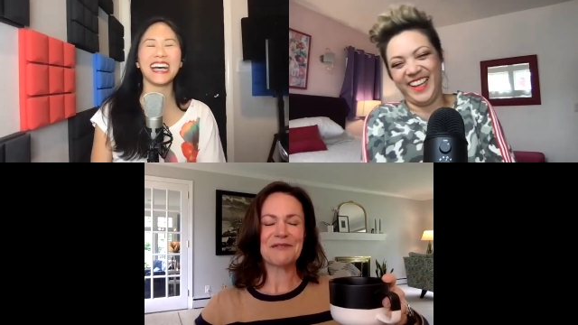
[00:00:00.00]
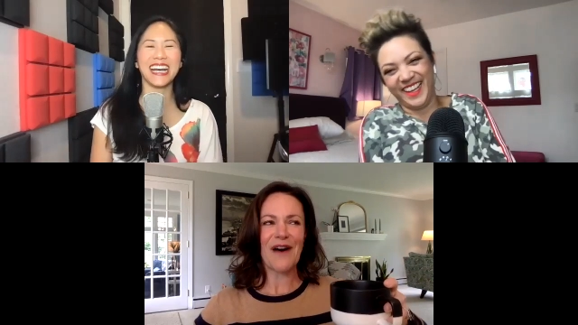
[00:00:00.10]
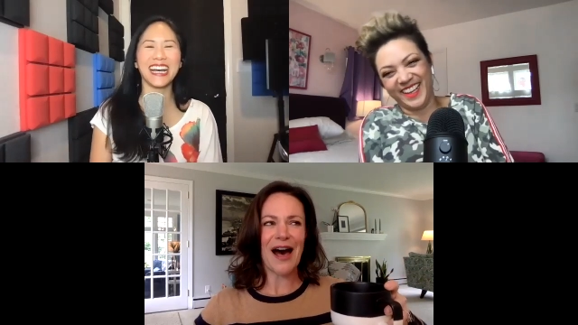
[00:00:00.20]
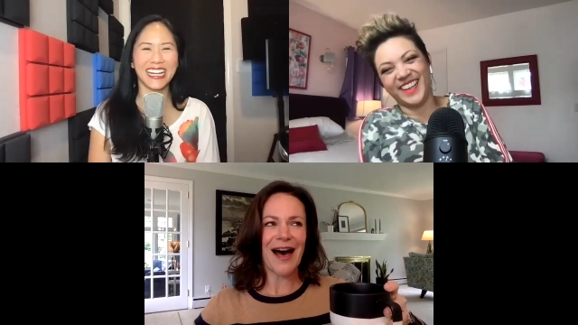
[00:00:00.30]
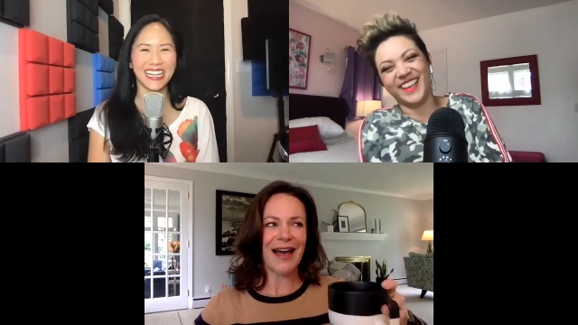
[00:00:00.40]

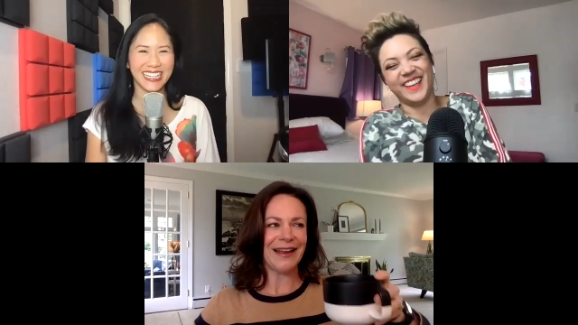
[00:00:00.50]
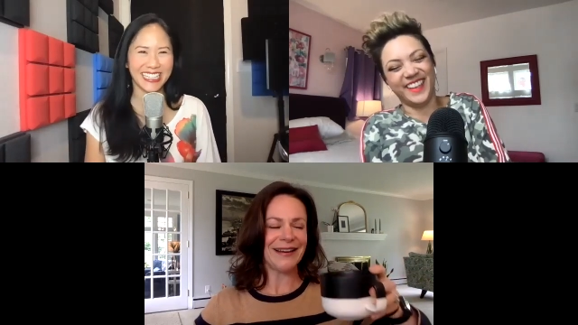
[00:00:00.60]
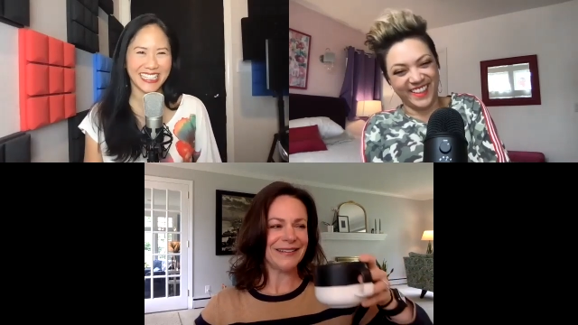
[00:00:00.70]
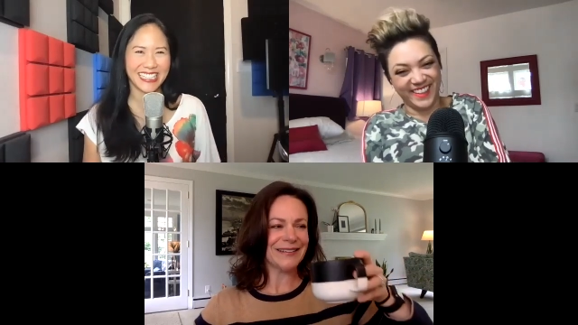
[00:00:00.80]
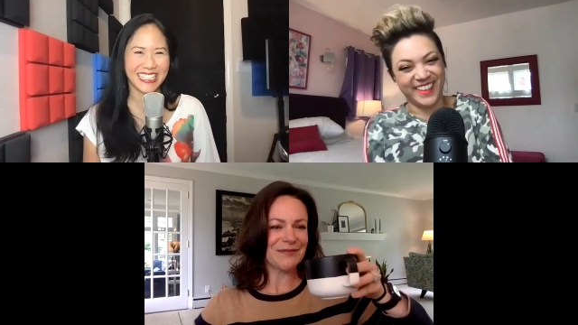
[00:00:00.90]
Speaker 1: fine. It's
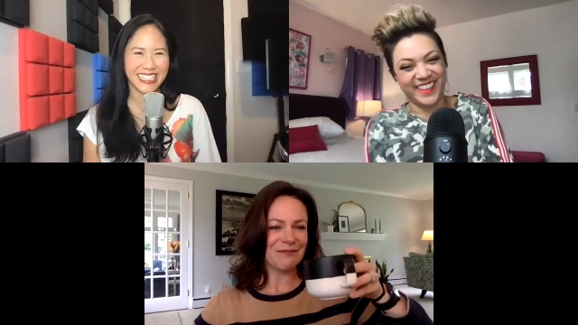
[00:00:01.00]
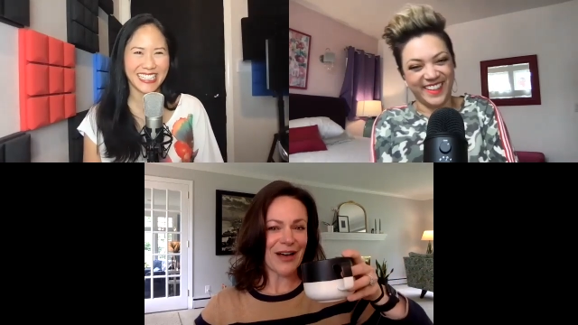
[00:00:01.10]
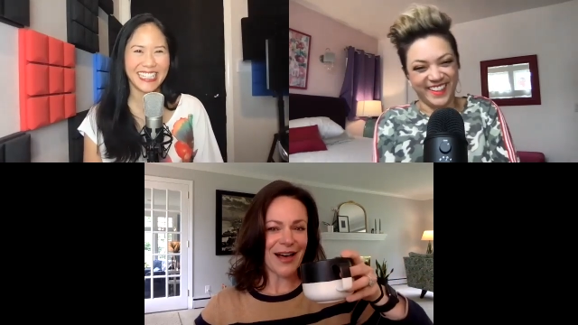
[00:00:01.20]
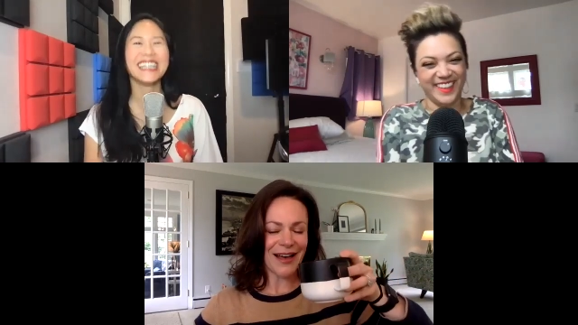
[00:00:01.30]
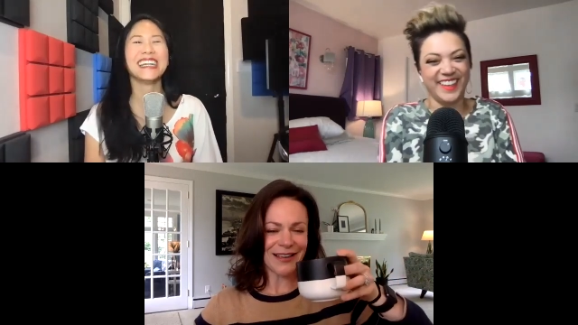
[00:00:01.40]

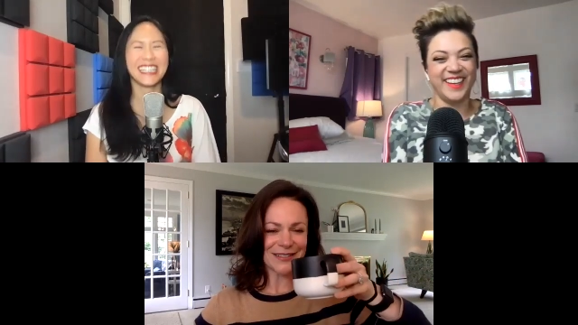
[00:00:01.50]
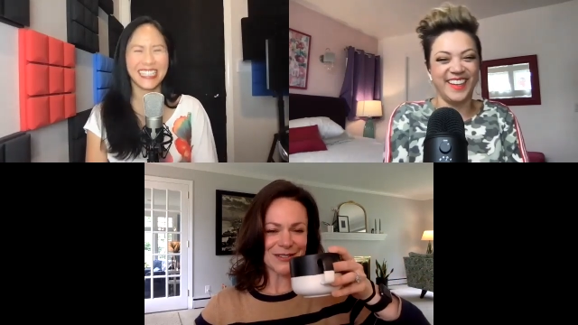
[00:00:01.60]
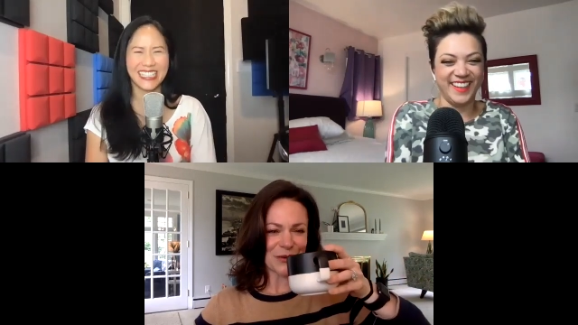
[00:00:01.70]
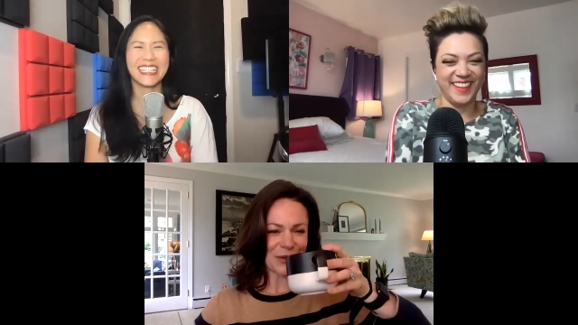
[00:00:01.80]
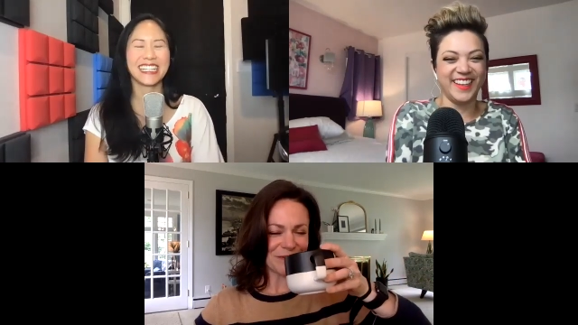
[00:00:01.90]
fine. It's
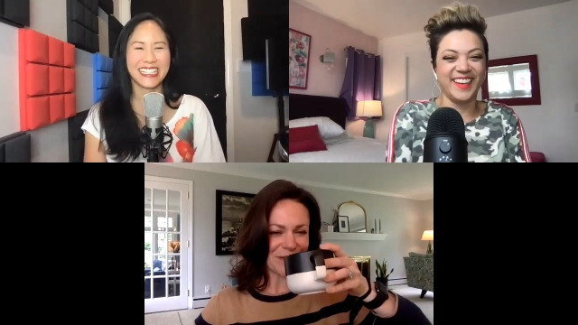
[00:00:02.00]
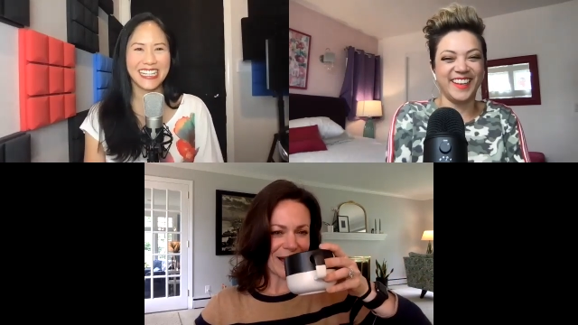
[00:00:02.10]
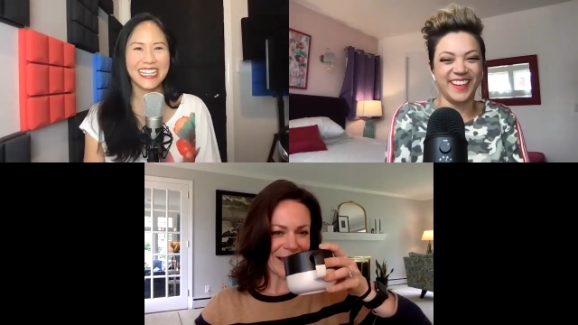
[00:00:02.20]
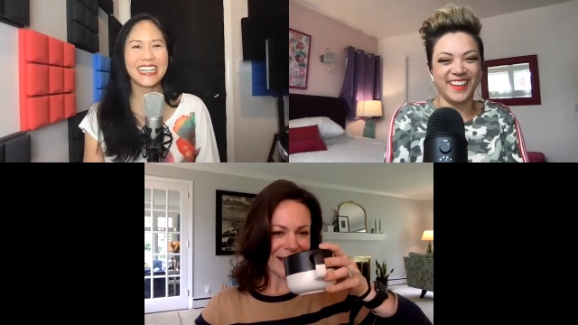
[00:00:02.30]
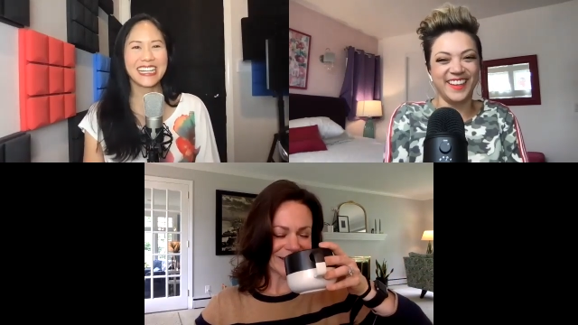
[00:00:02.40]
totally
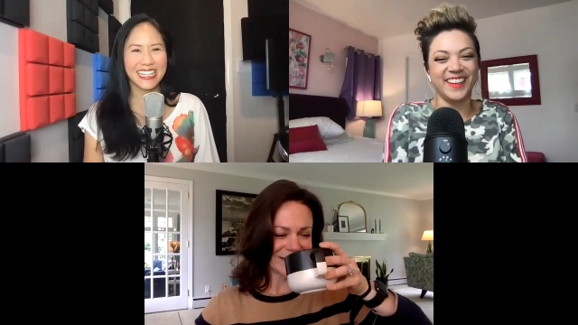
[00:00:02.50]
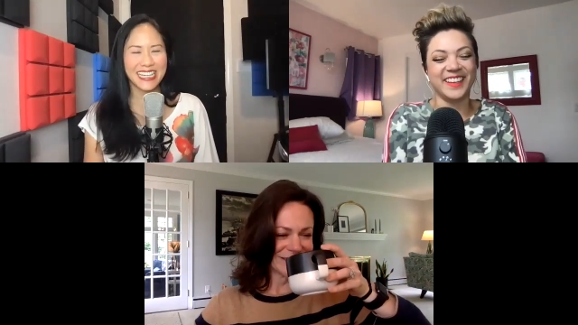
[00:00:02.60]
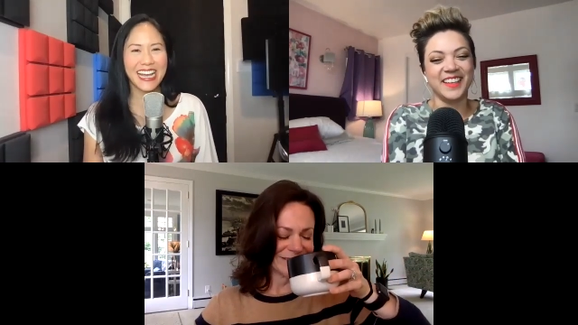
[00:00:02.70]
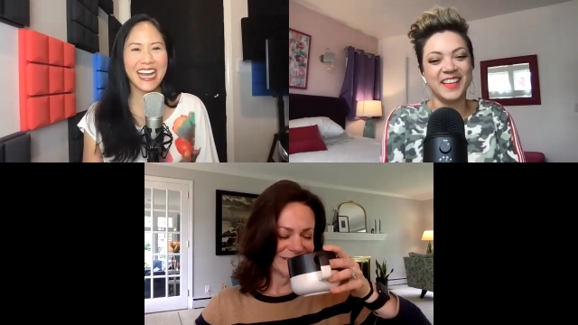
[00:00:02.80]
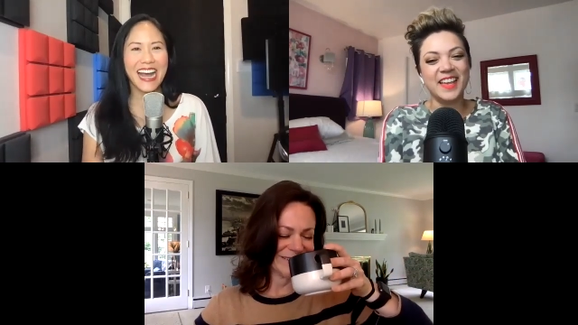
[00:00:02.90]
fine.
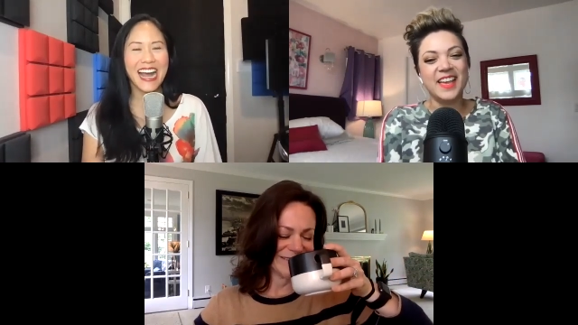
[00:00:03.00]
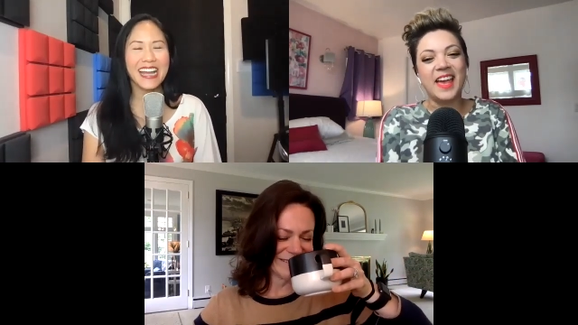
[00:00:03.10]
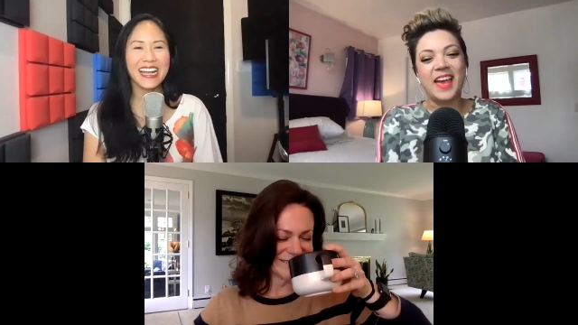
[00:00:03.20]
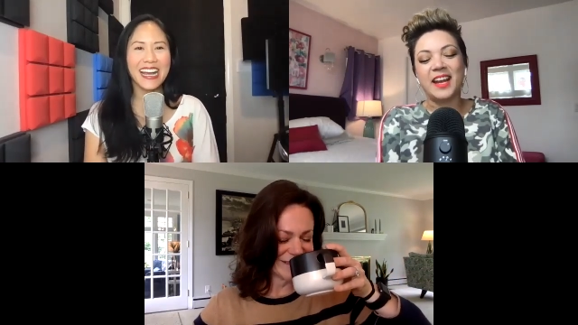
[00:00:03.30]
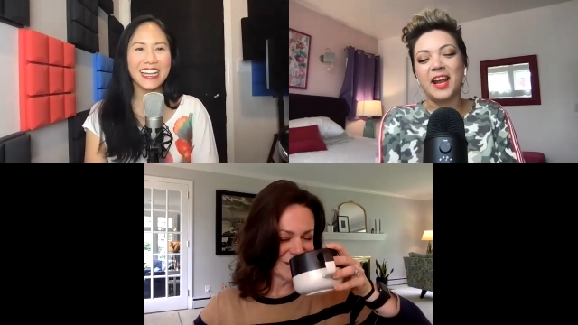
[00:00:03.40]
I,
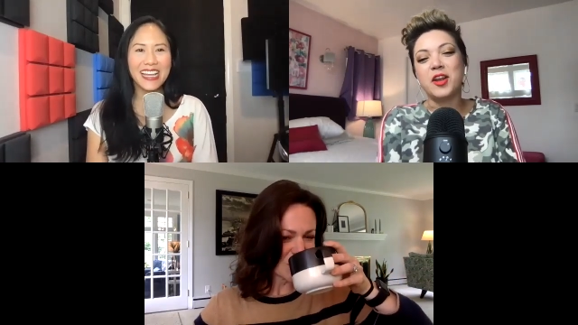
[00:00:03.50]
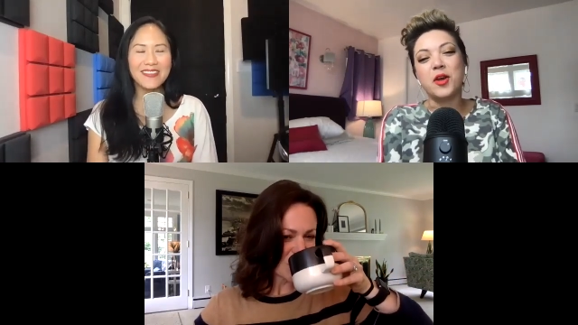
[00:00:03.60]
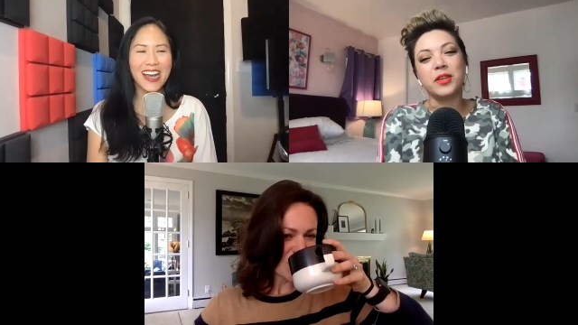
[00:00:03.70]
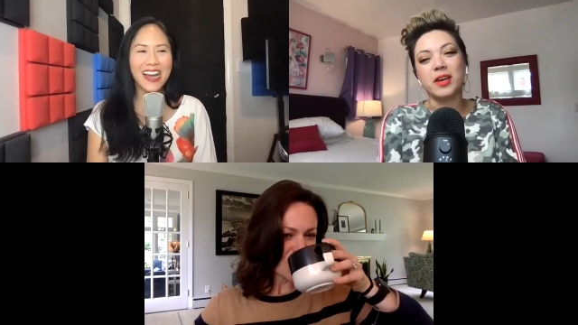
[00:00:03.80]
I love I, I